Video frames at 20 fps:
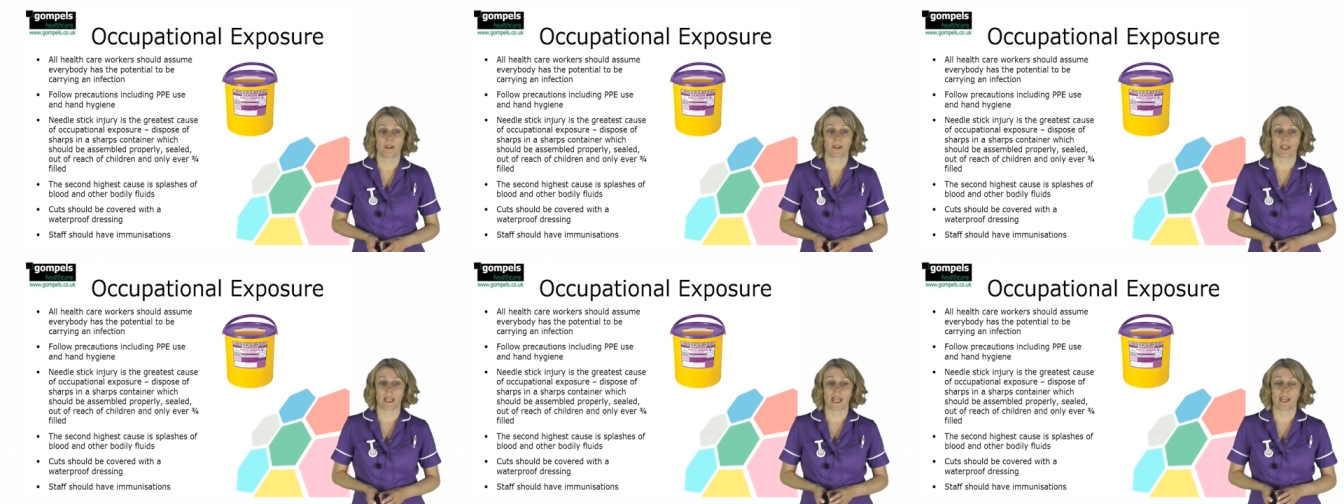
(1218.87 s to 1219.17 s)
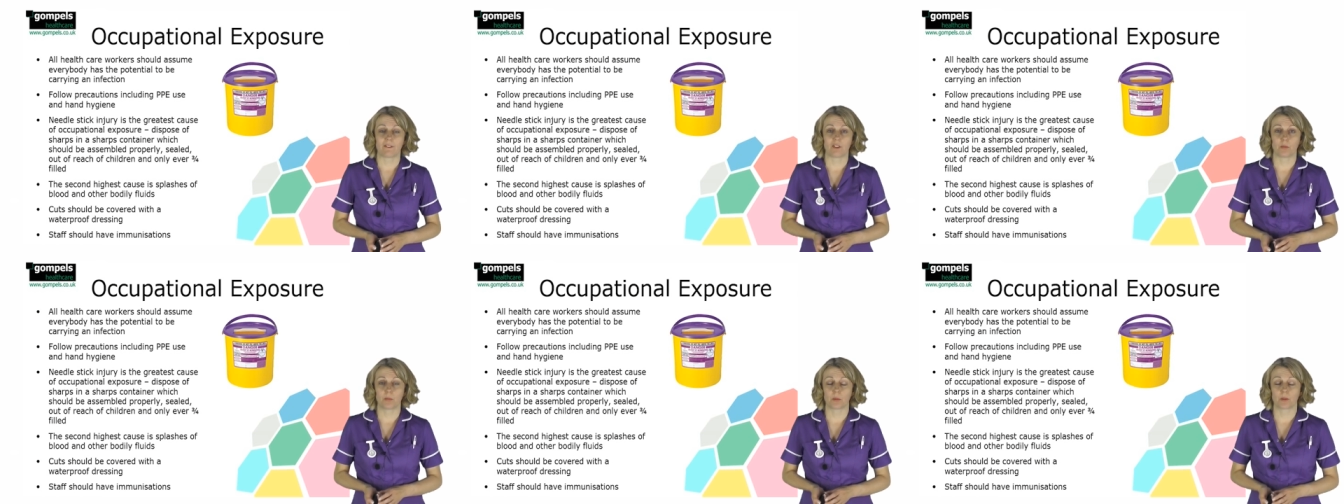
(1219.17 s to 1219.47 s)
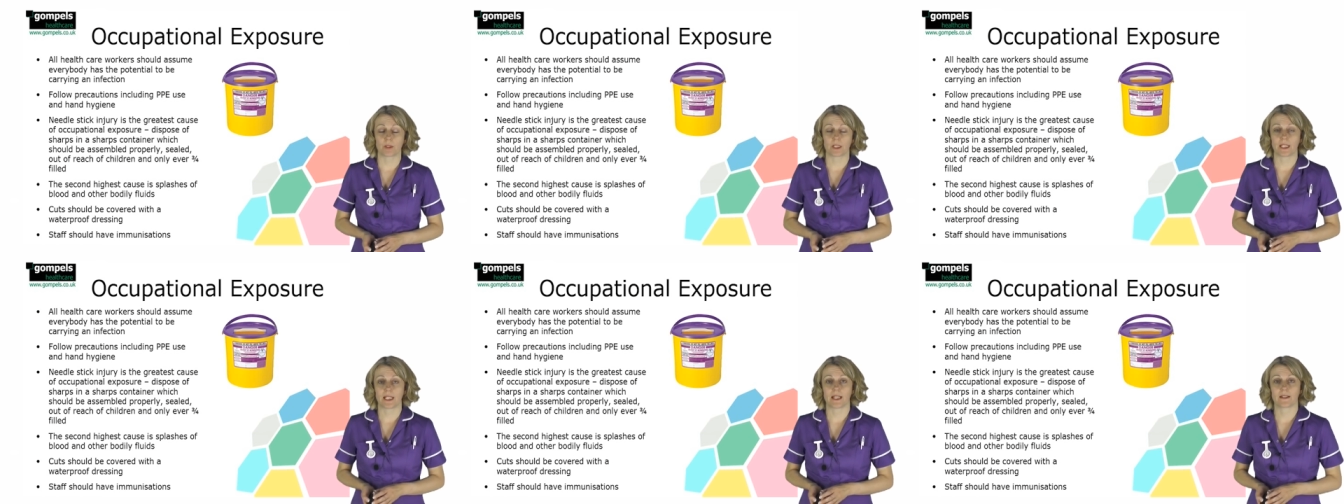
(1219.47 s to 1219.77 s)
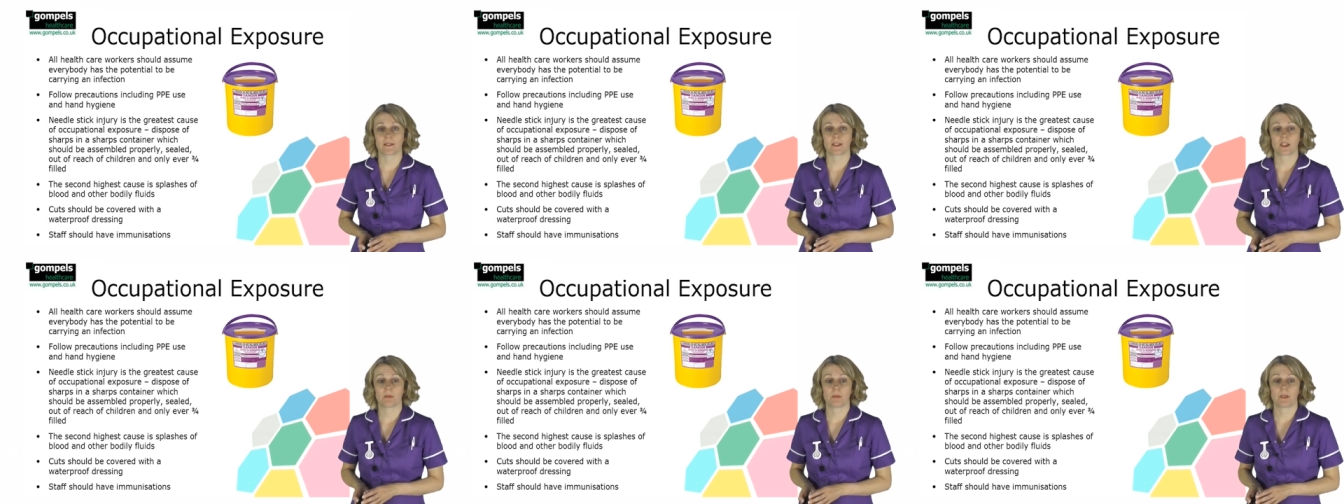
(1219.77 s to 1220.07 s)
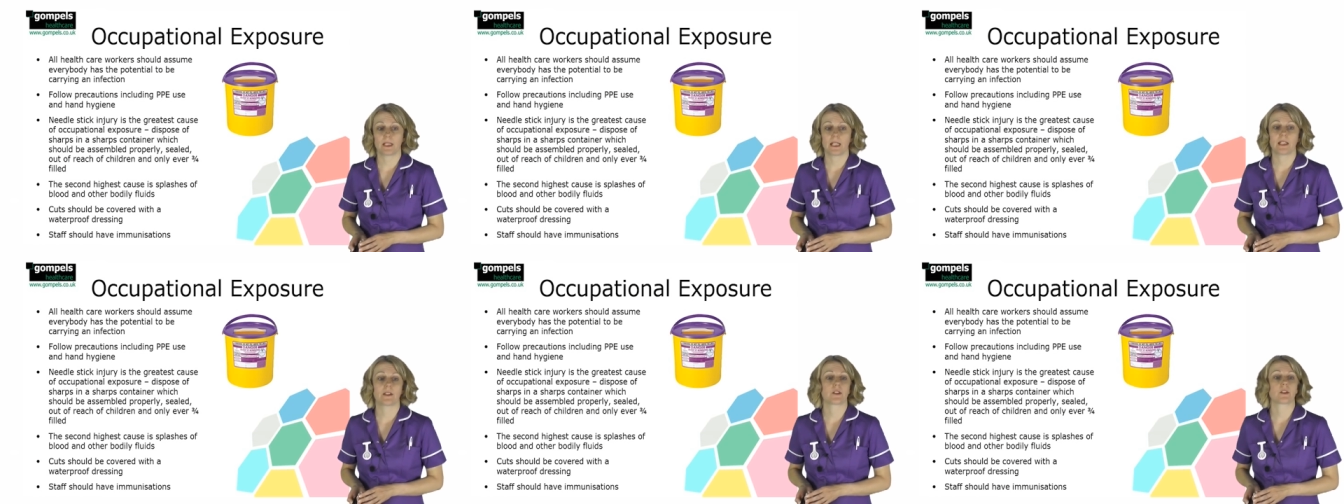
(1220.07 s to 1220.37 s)
that everybody has the
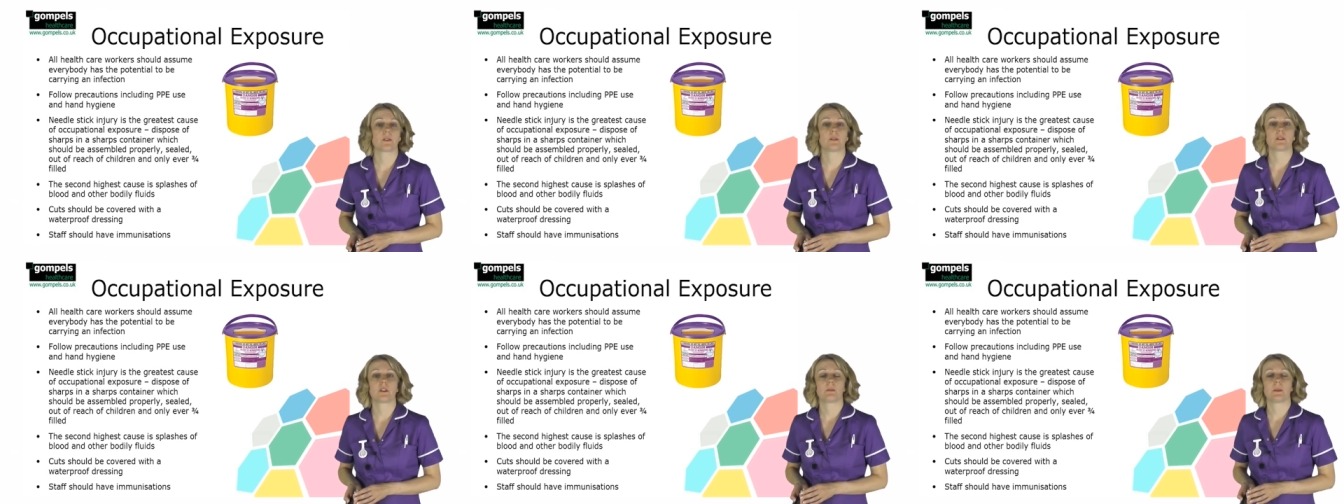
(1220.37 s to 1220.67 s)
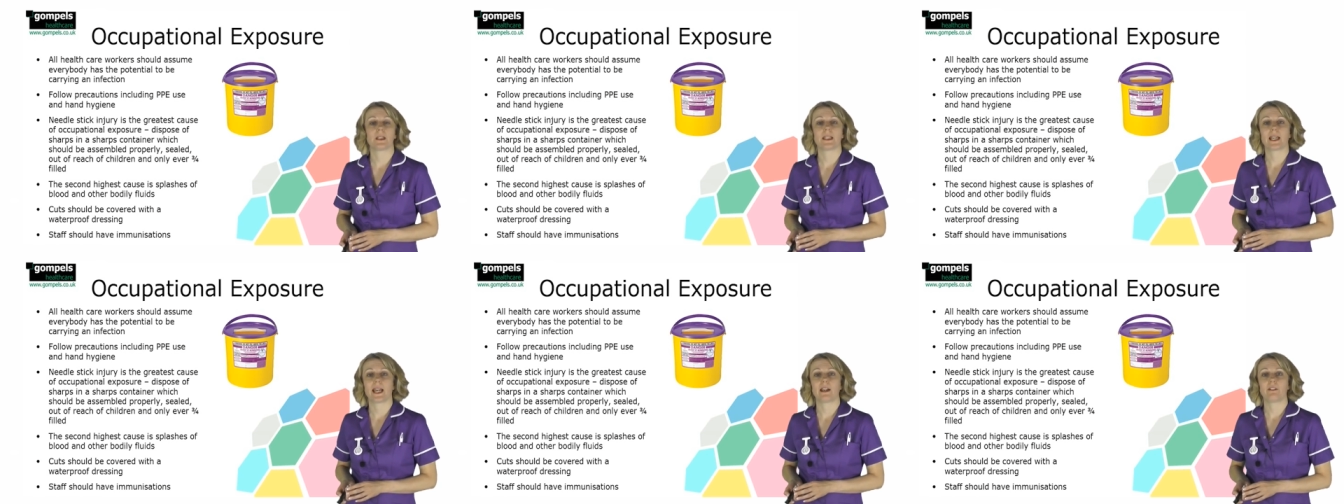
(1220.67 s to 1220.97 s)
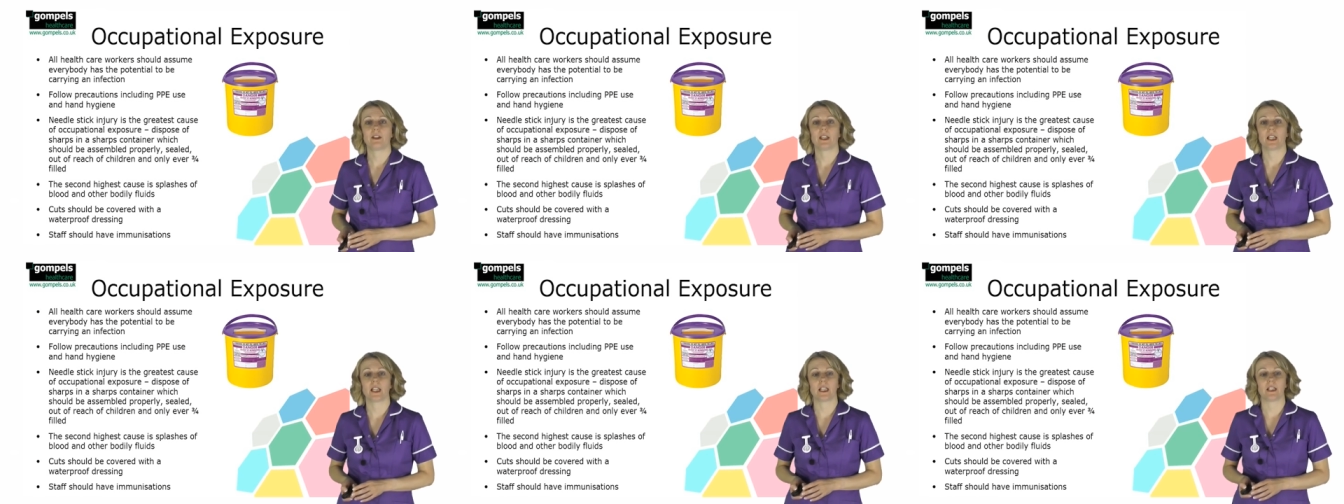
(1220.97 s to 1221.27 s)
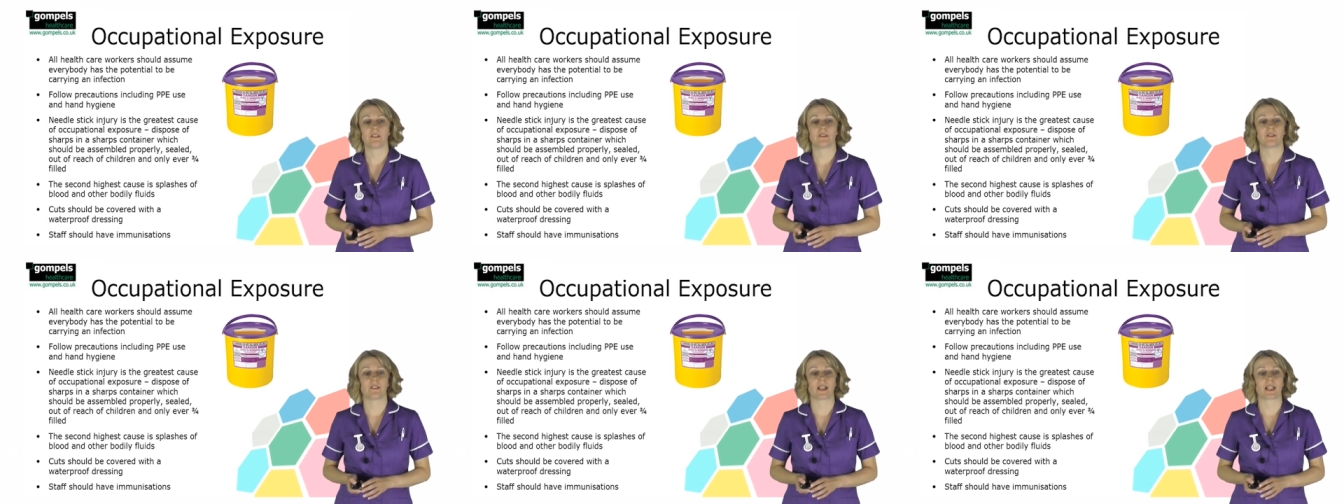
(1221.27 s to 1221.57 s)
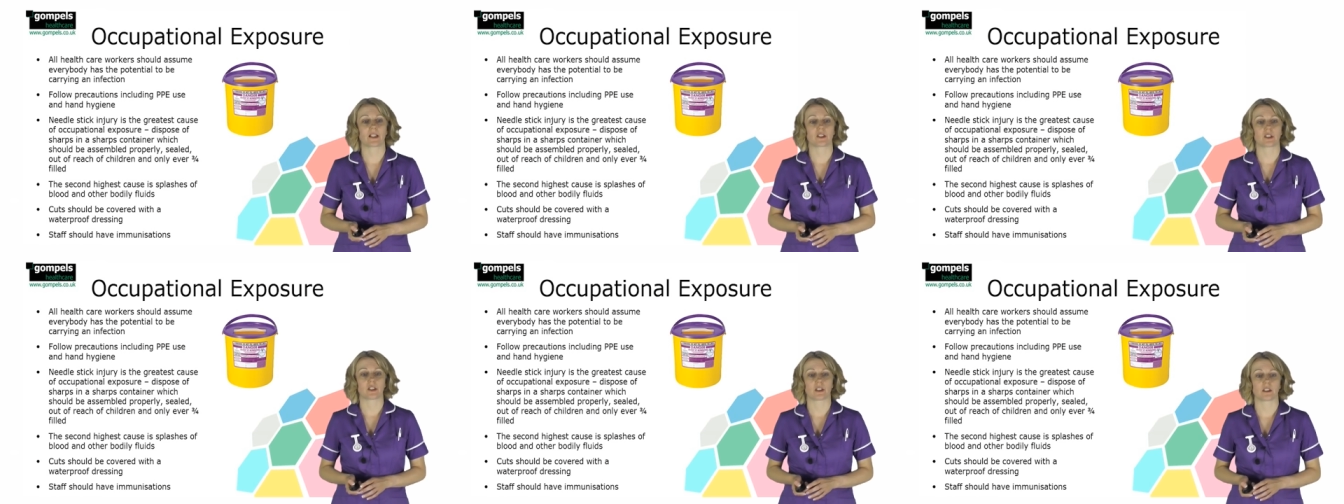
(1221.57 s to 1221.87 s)
potential to be carrying an
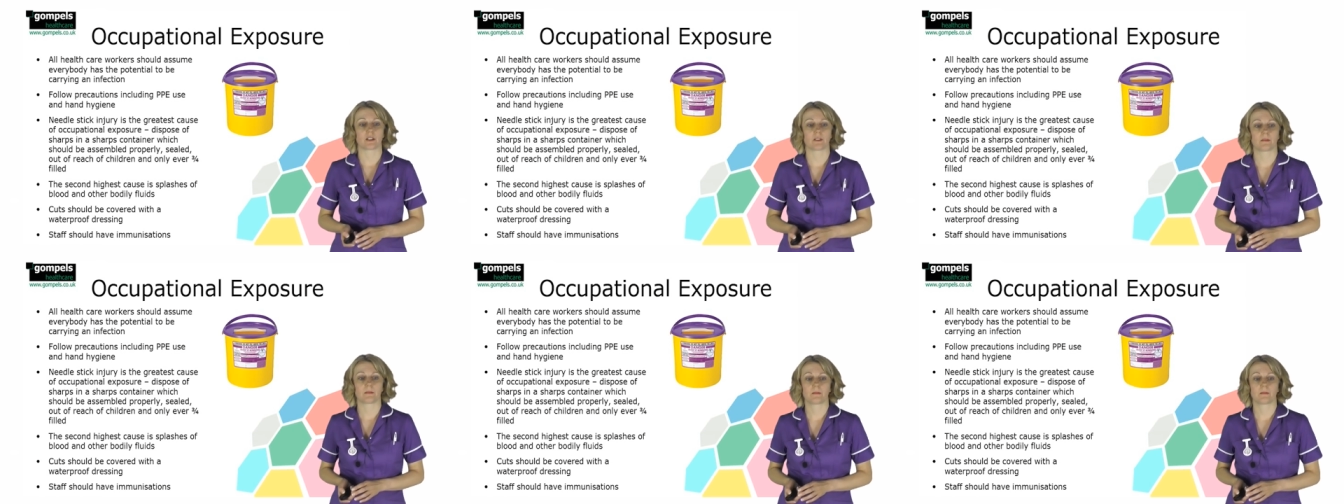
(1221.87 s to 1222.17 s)
infection.